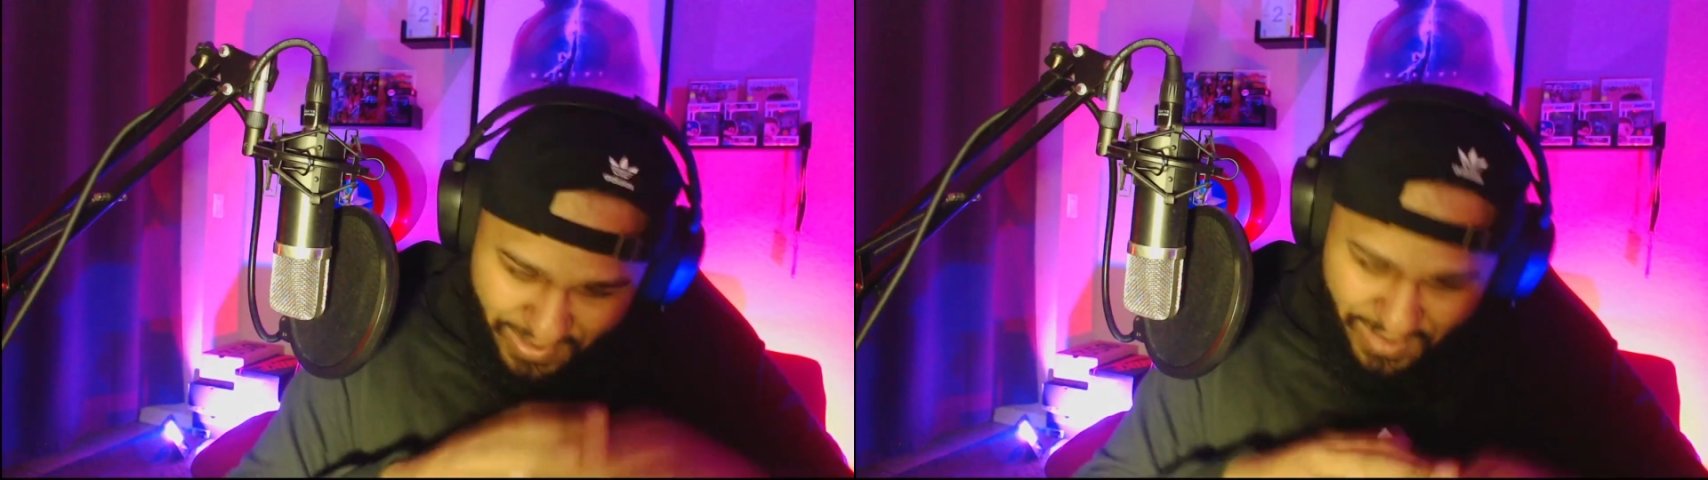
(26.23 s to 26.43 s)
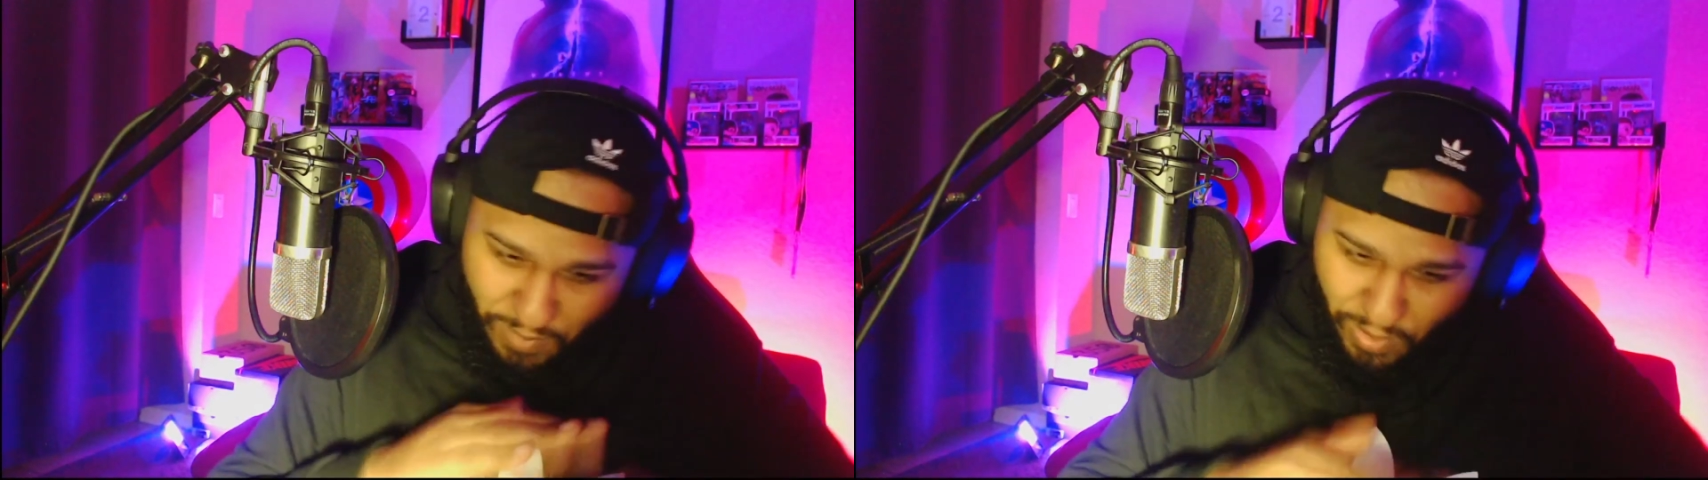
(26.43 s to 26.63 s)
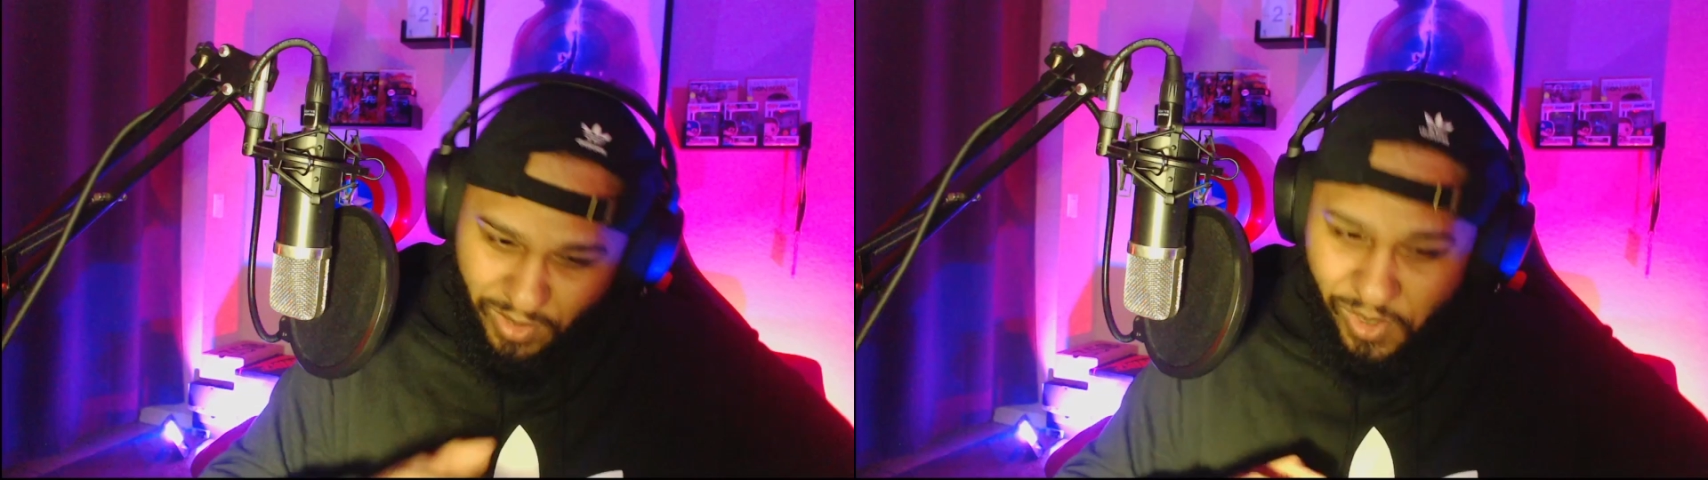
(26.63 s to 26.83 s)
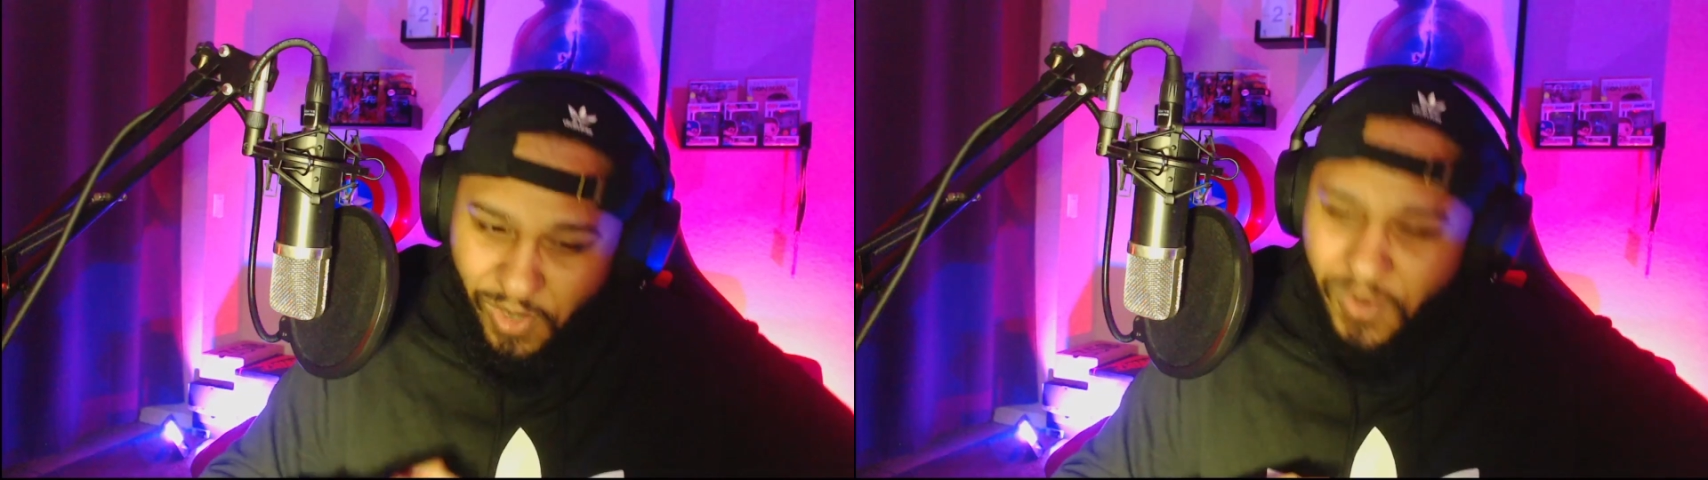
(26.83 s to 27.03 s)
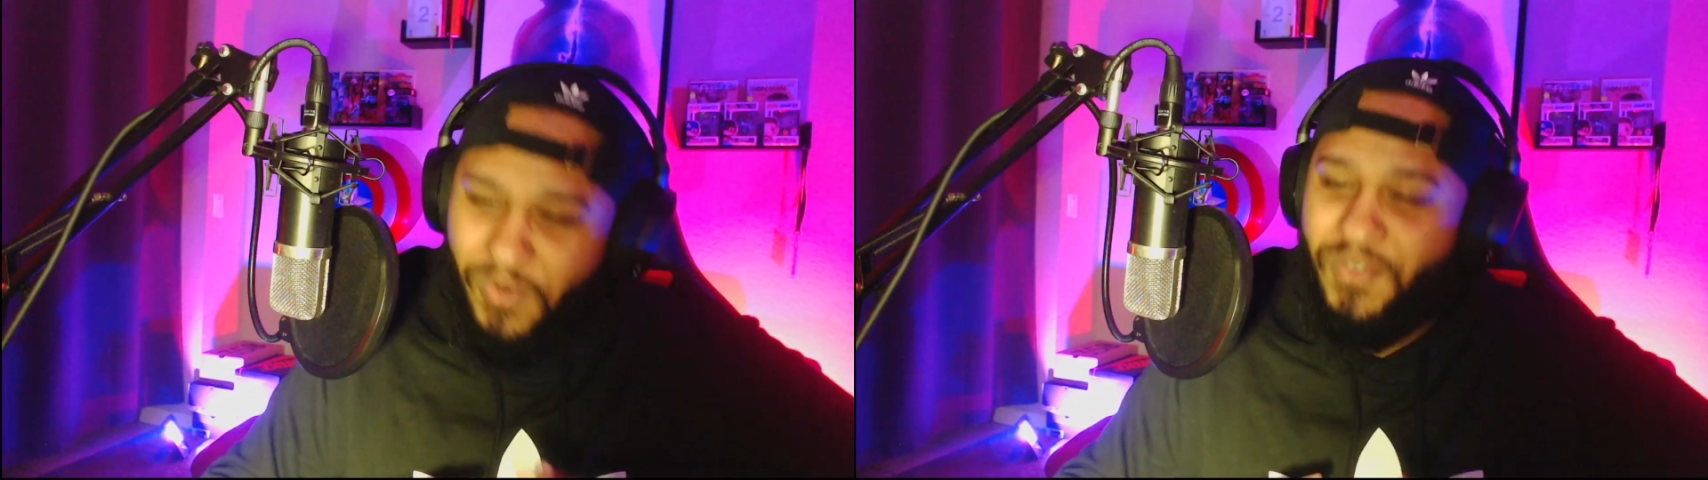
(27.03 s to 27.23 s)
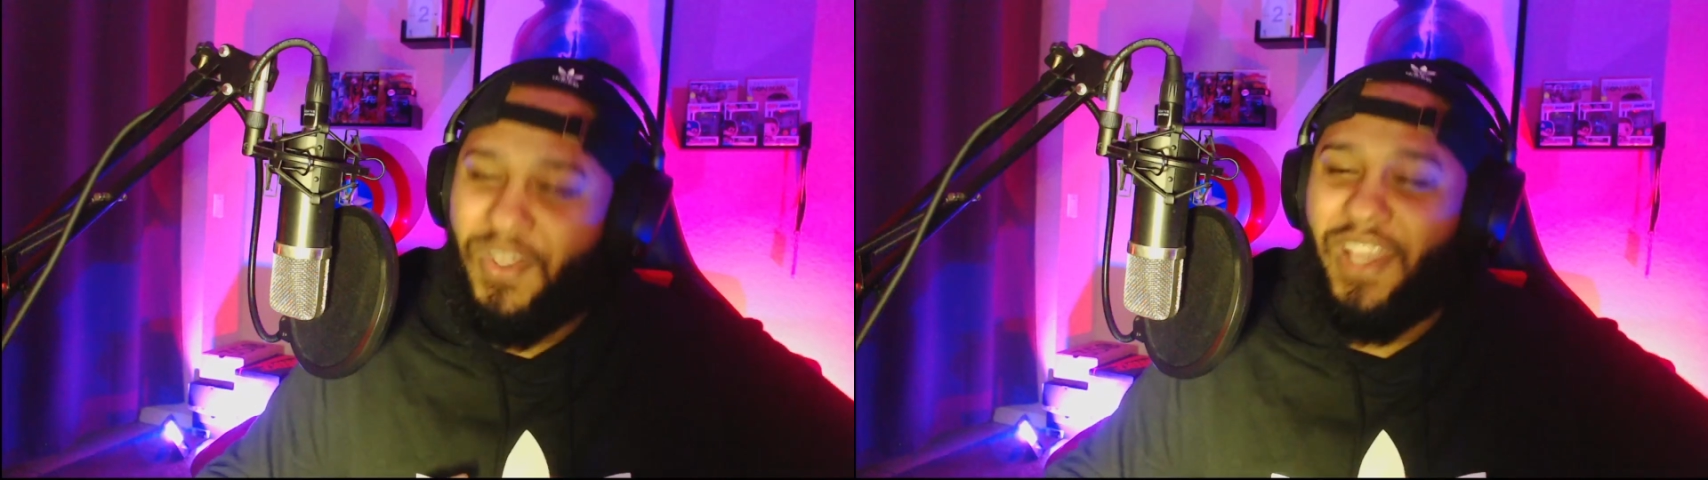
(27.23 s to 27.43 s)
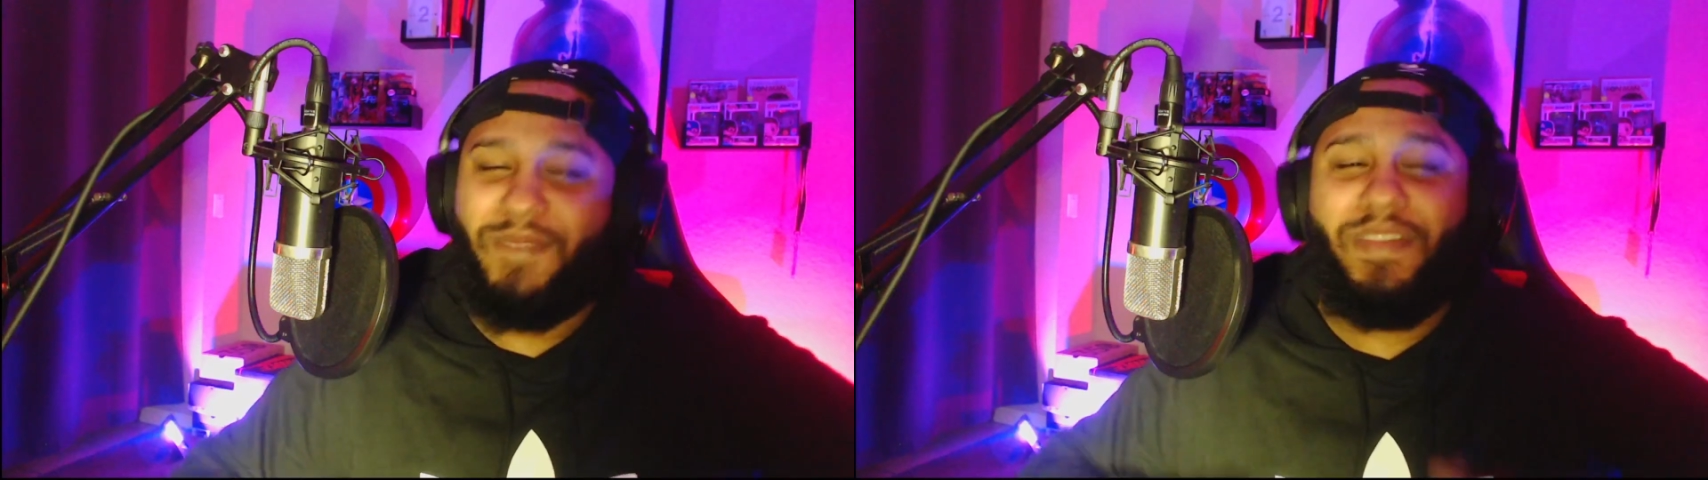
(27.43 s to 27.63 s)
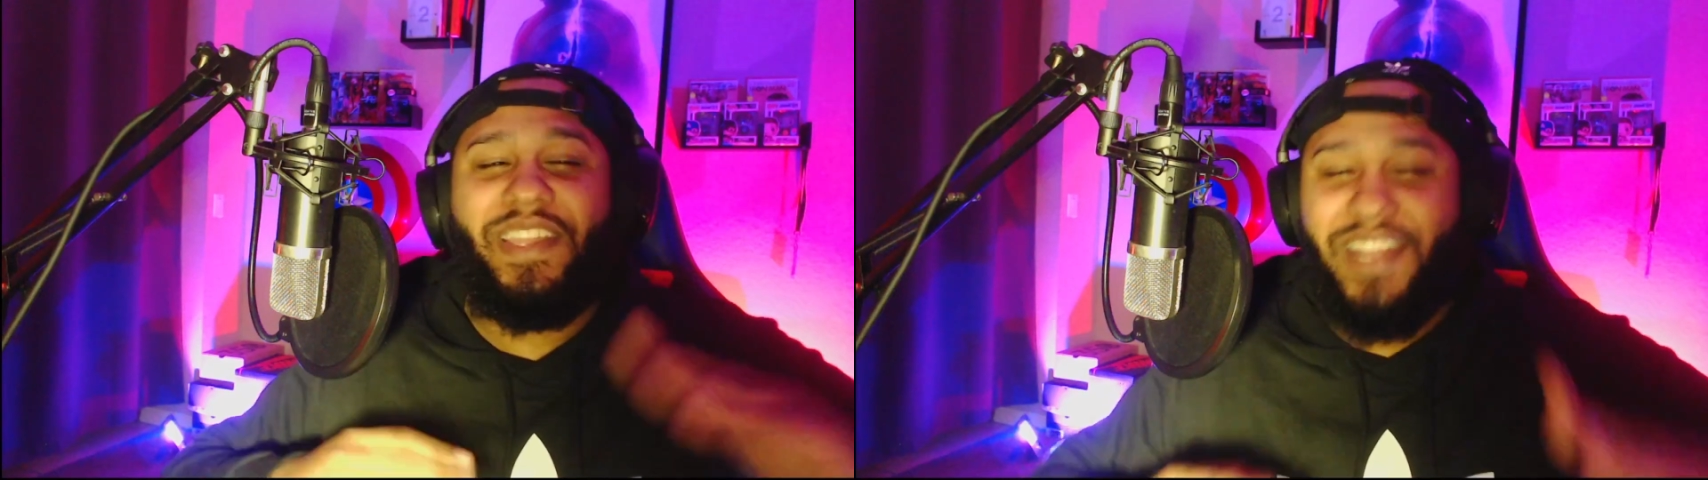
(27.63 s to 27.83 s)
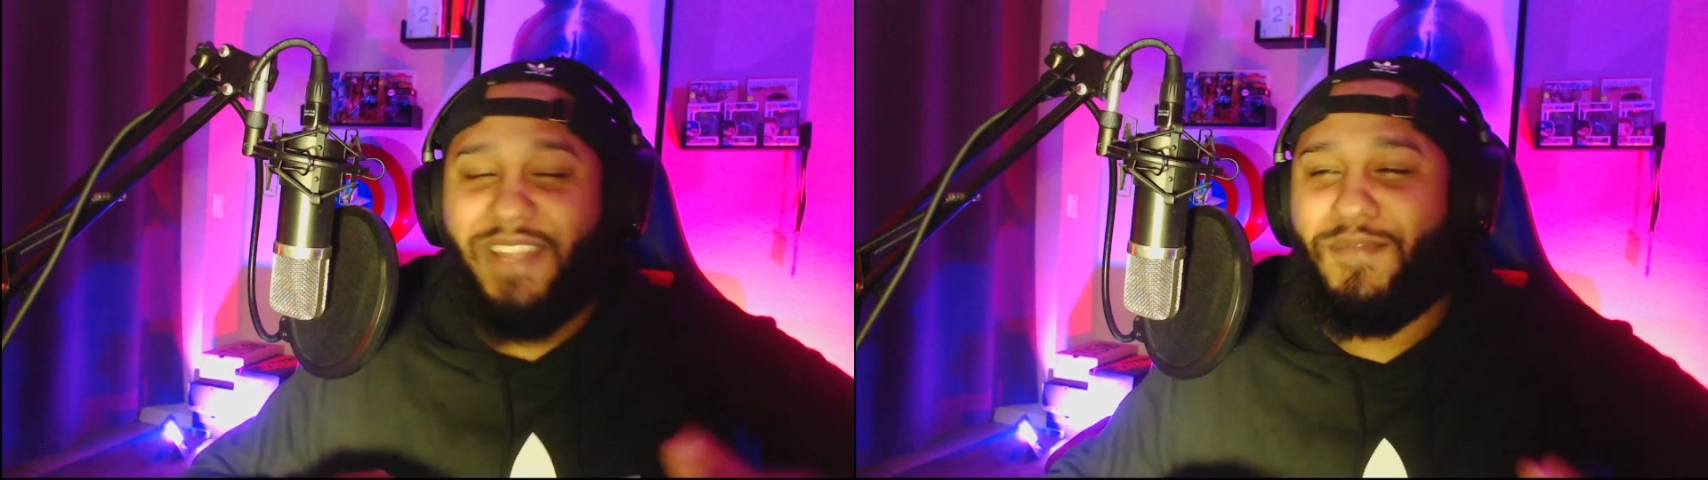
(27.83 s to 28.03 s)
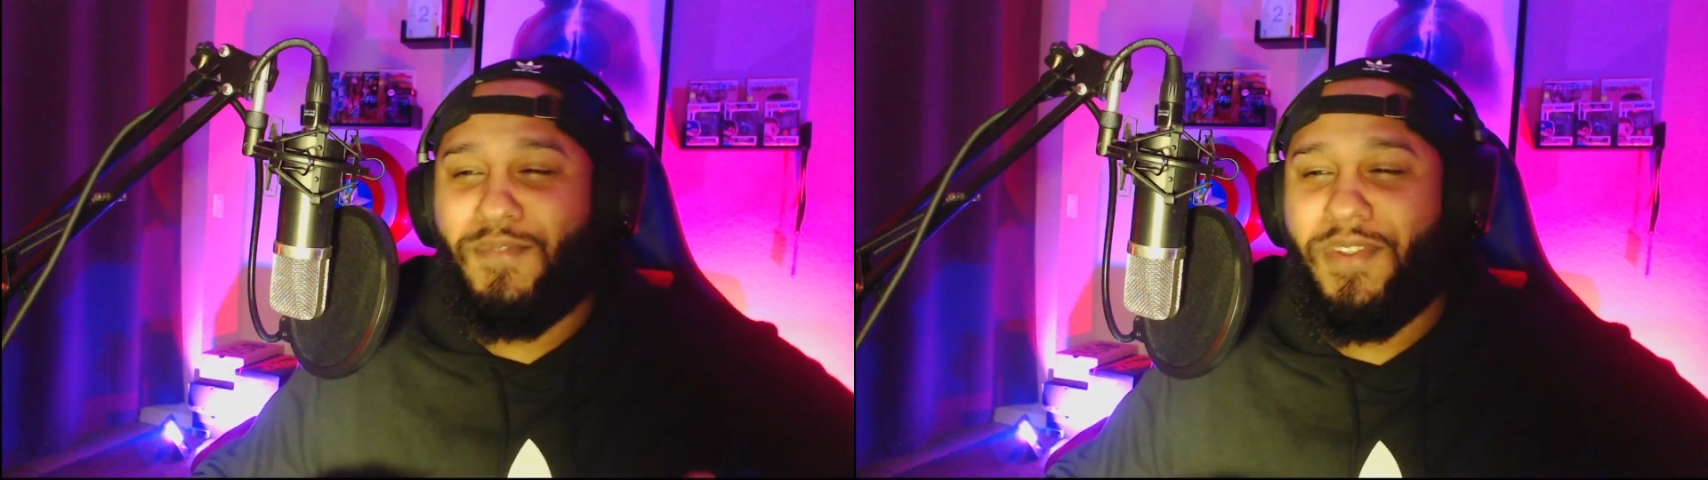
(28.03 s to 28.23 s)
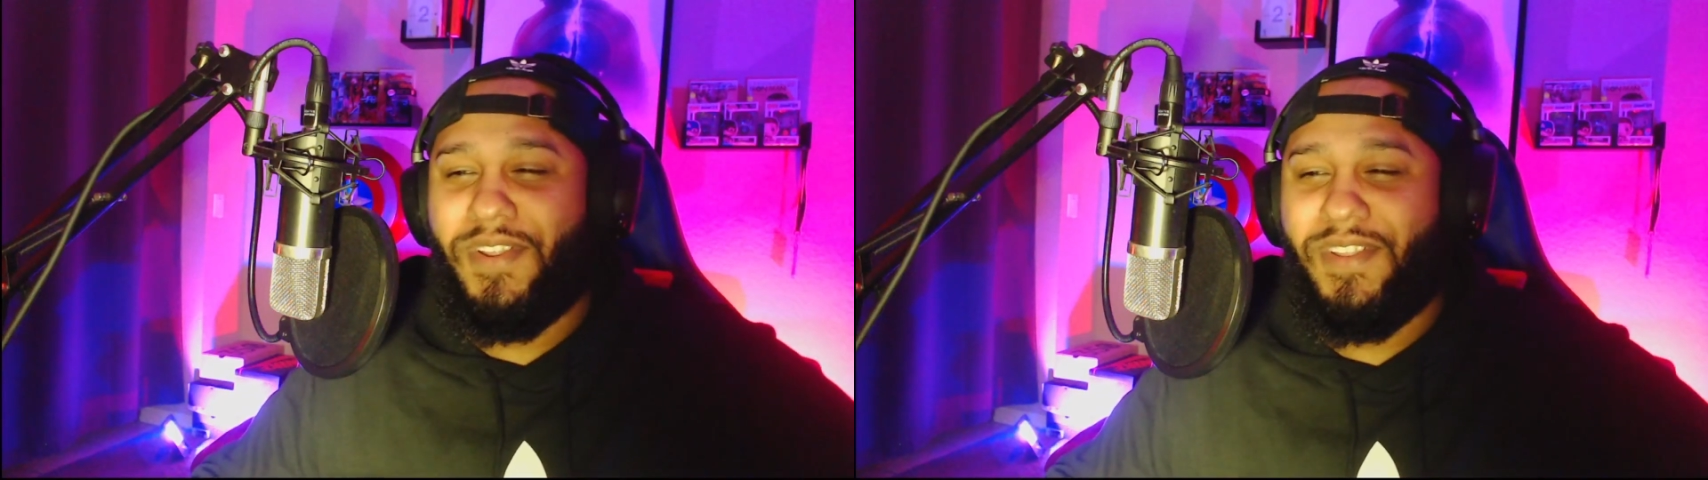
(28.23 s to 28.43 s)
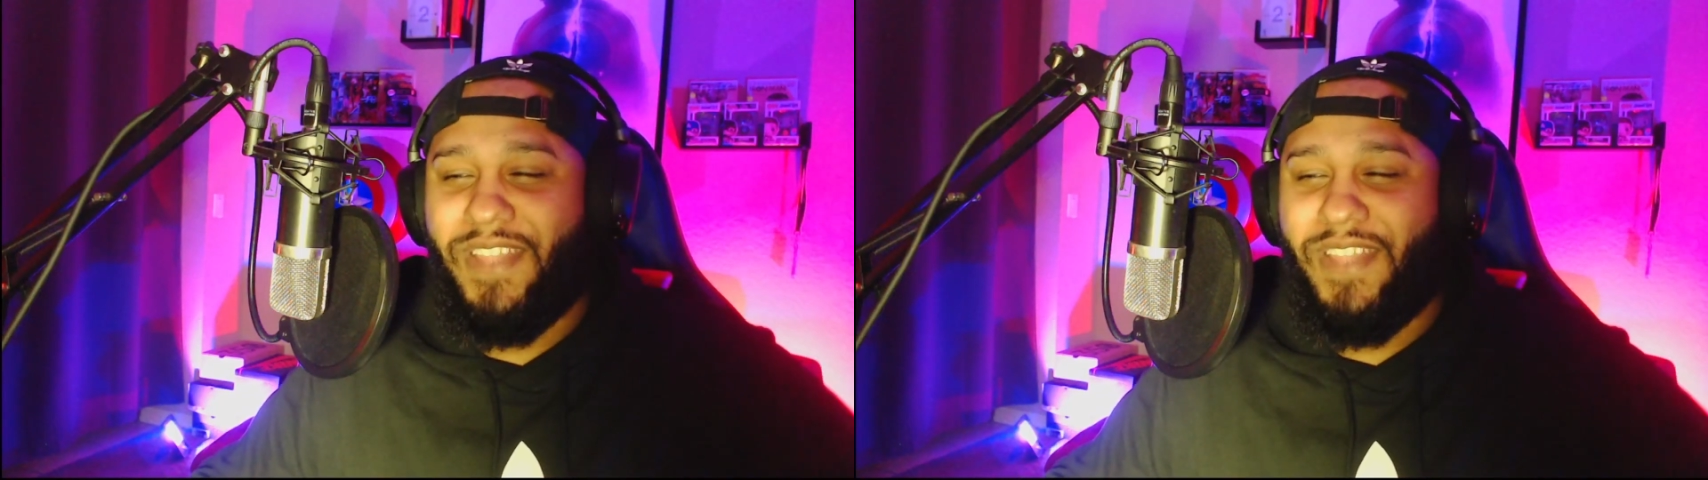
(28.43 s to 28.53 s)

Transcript: bar low so I can be excited for it